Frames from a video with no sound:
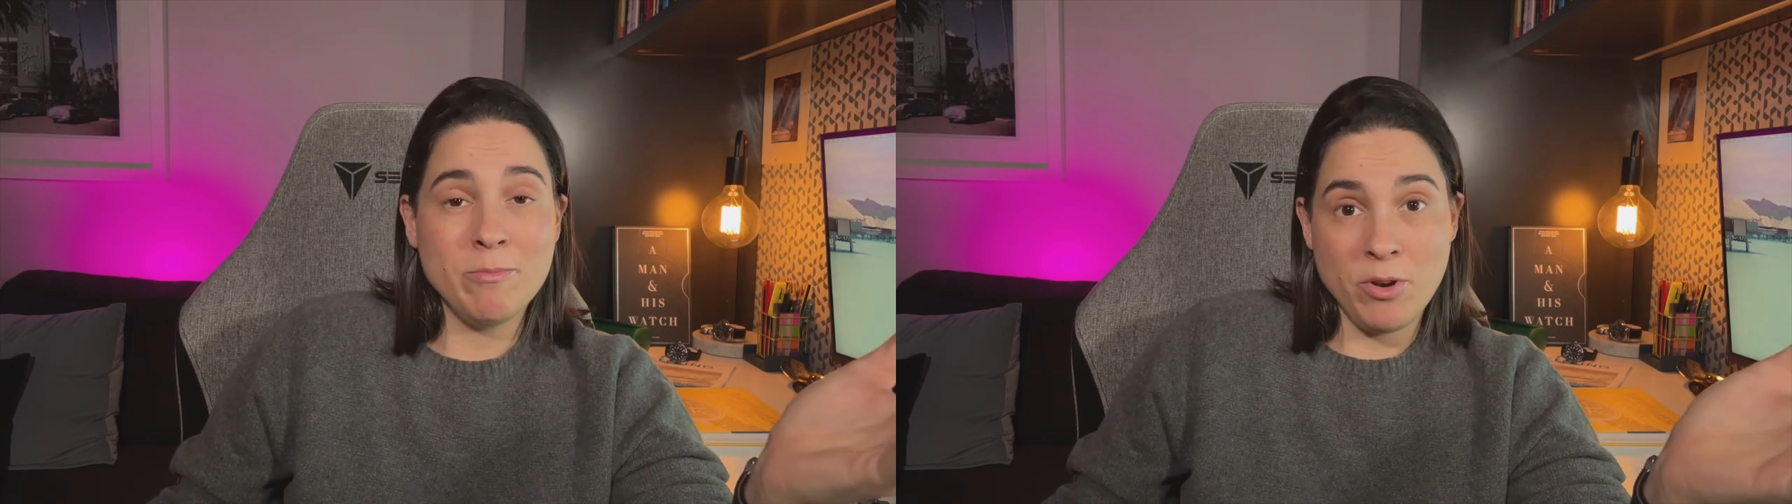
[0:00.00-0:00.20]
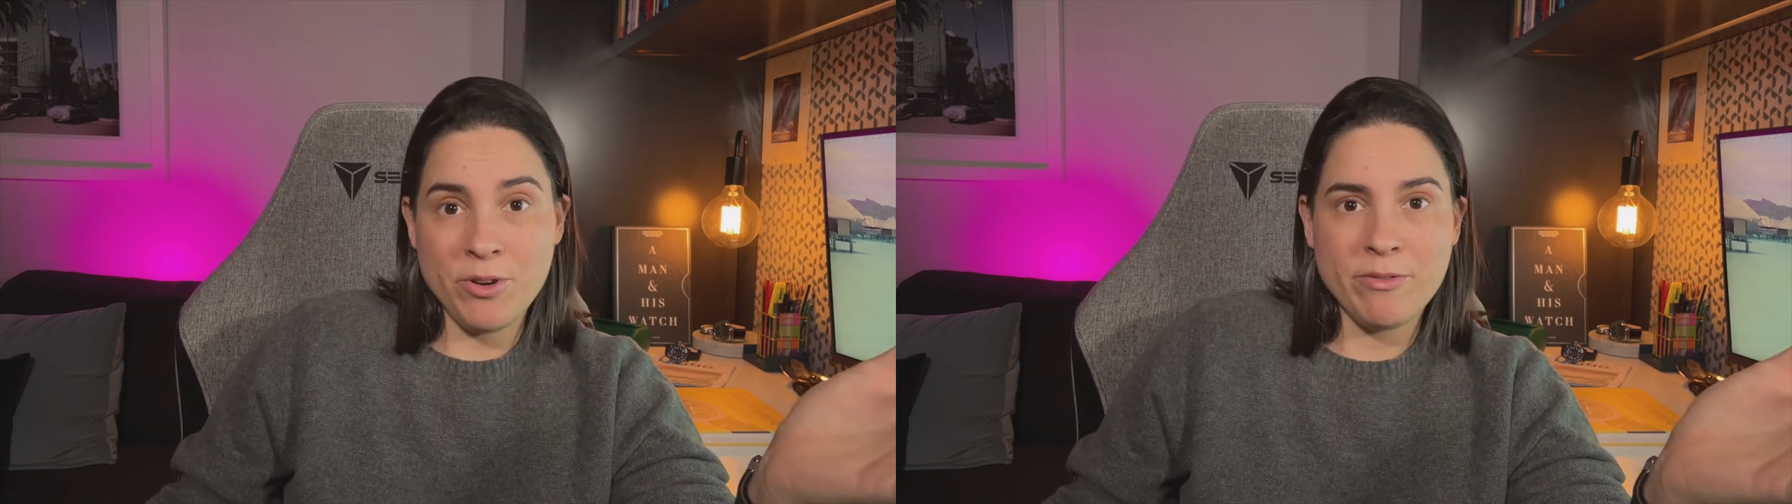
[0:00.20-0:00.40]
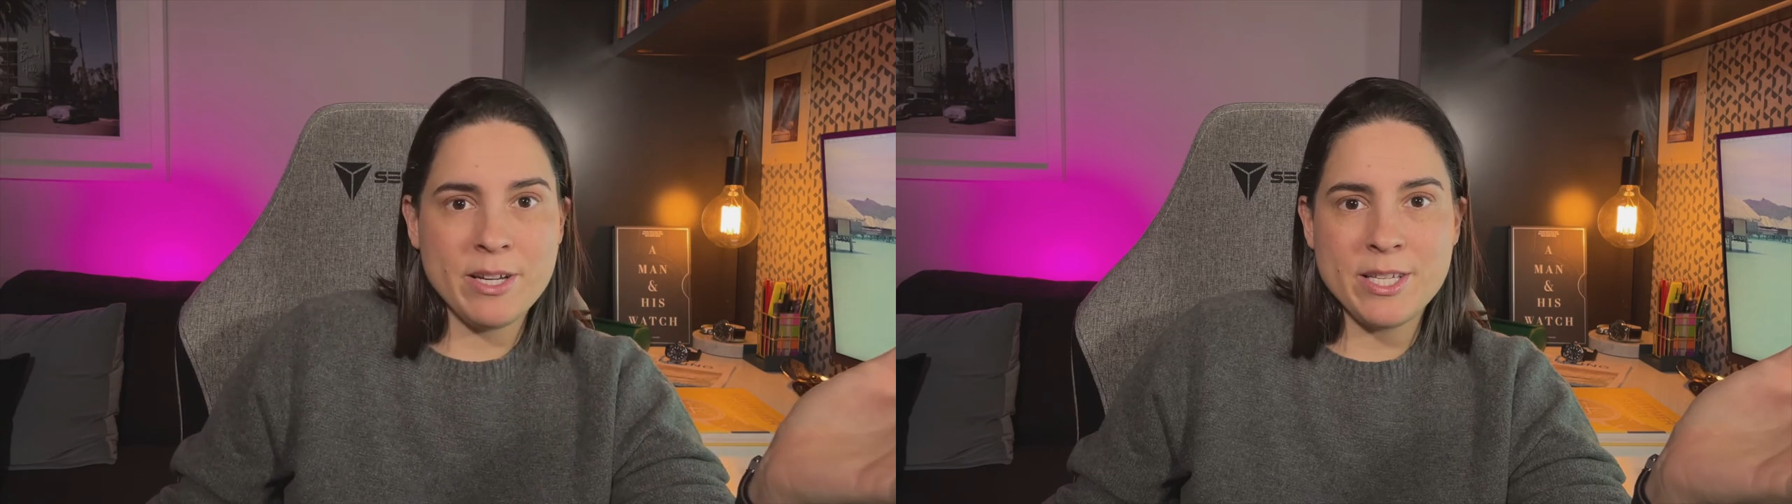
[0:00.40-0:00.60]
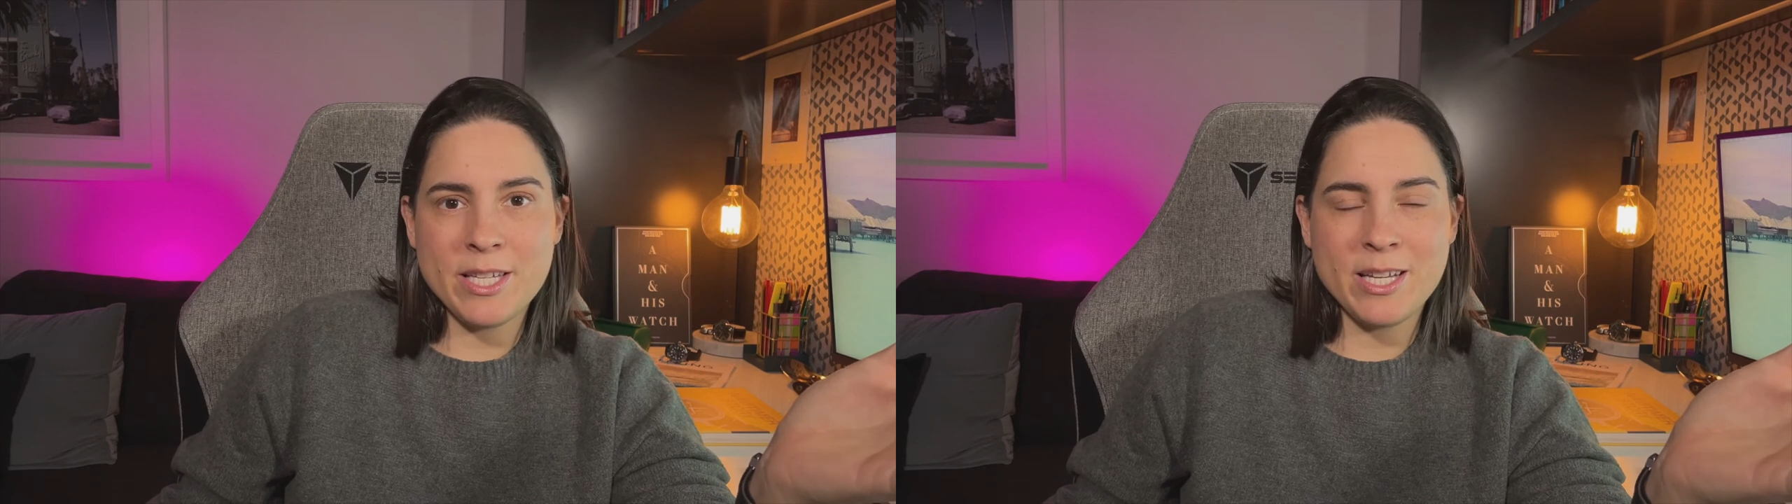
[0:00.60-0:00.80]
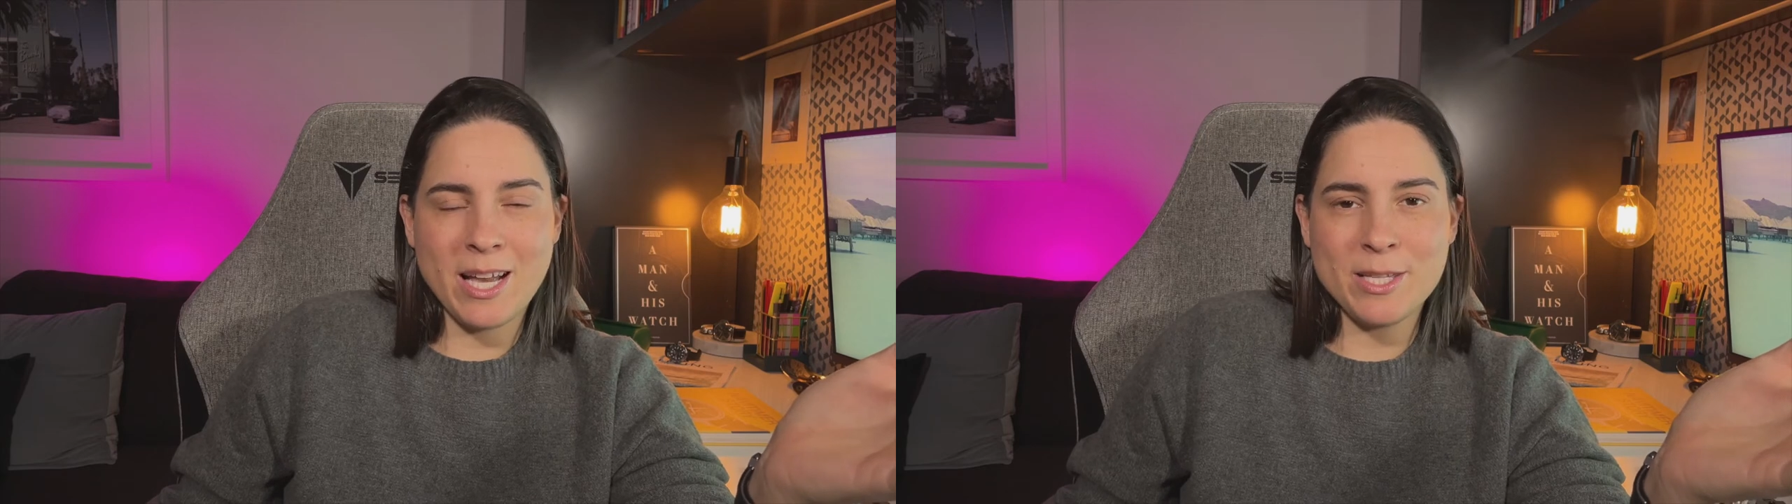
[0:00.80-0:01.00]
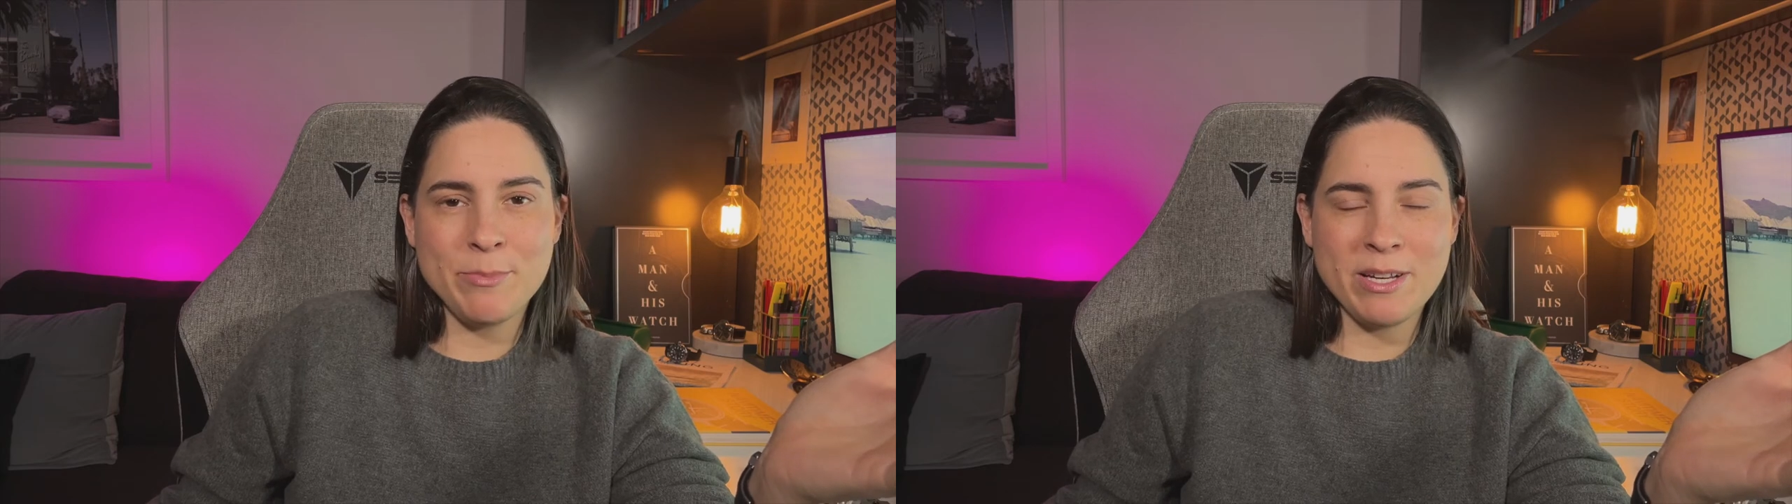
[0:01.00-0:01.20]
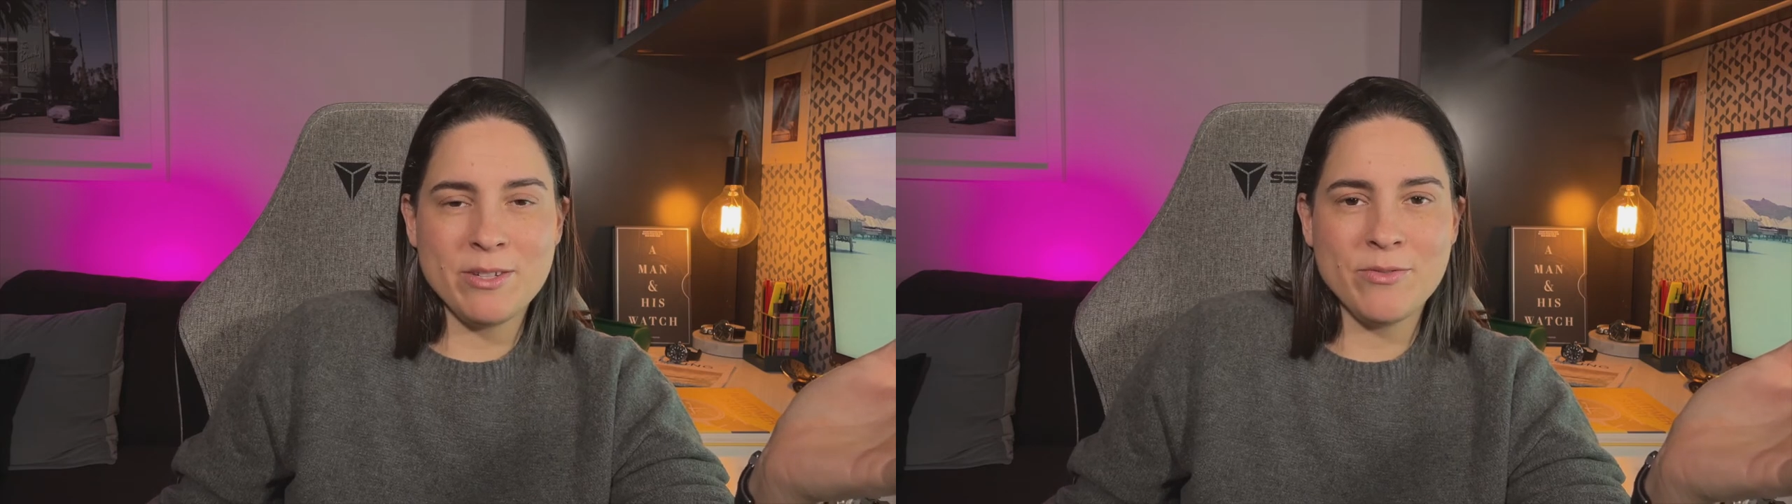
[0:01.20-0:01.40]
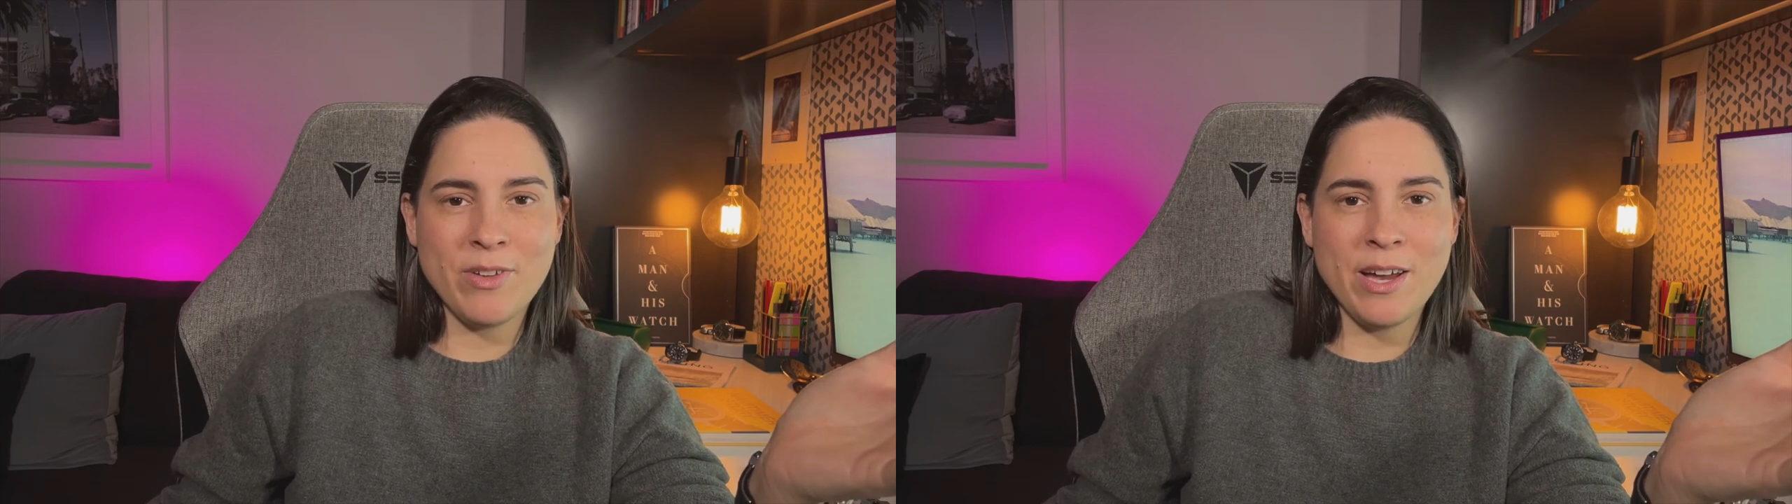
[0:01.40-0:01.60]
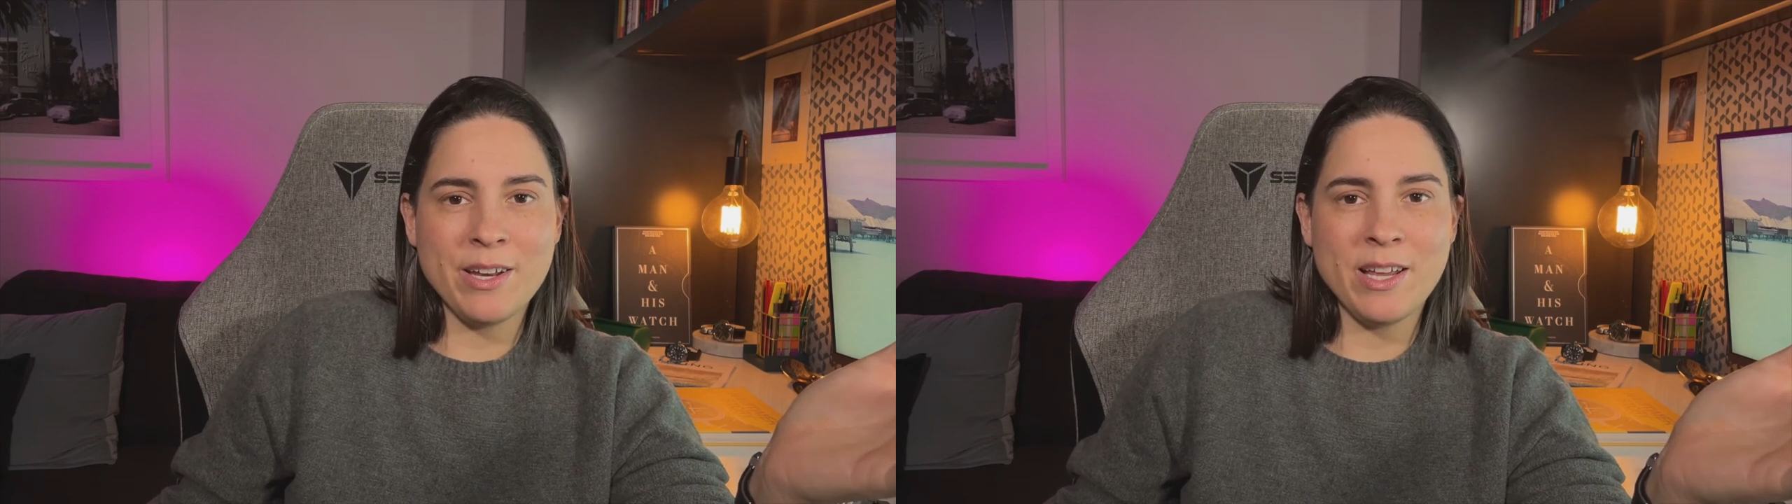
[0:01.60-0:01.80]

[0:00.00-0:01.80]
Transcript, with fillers: motor racing aspect of that.